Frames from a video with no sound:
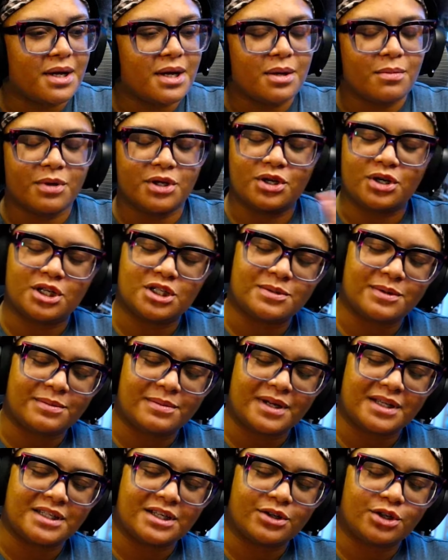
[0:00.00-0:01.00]
But you didn't support
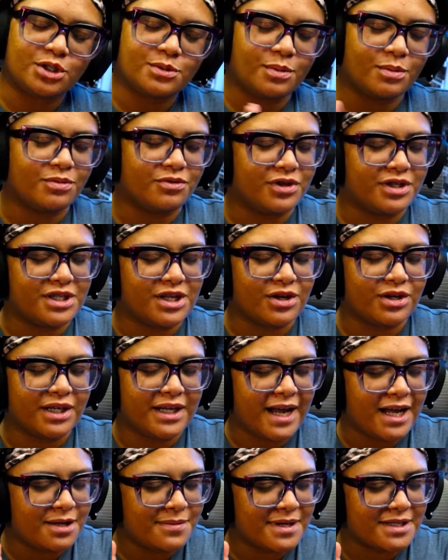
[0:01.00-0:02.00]
monetarily, you support me free terribly. How
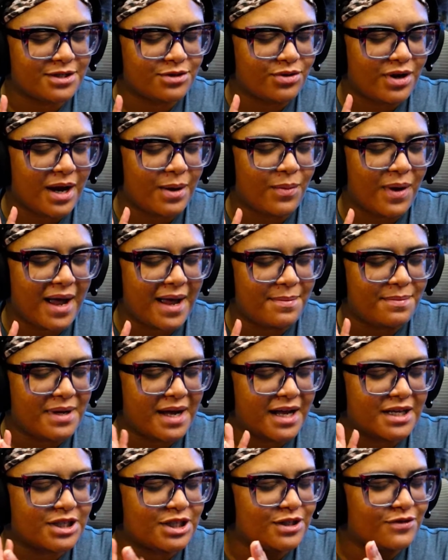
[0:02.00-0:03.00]
you might subscribe? Why?
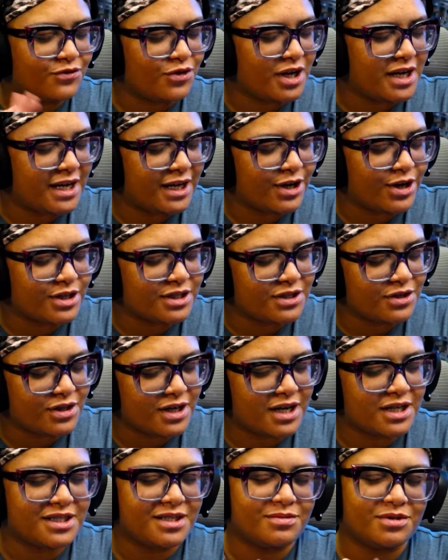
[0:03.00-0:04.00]
Biatch is free. It costs
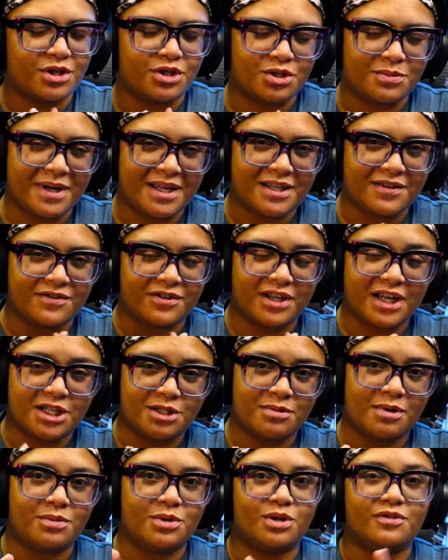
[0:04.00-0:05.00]
$0. Subscription button in the location
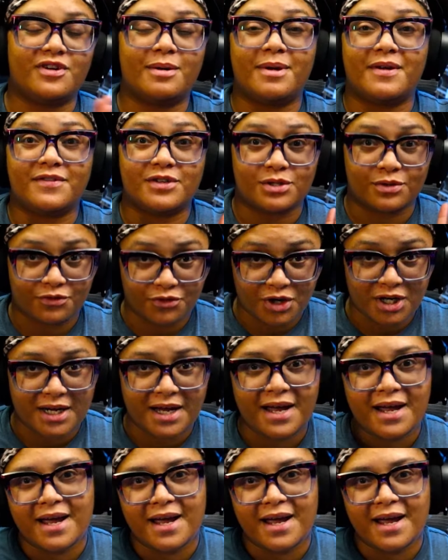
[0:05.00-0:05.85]
below. You don't find my videos for free.